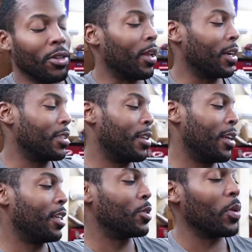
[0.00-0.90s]
So like I said,
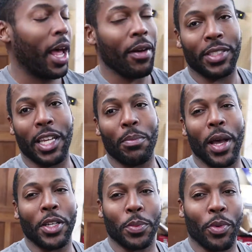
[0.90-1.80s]
in this one I have a 10
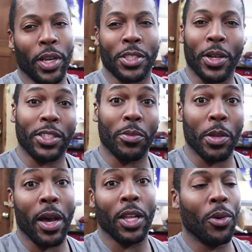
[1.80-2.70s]
pound spring, so that's gonna
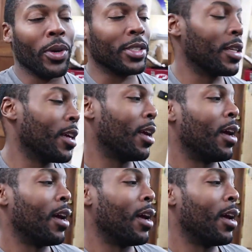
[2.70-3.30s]
be my lowest.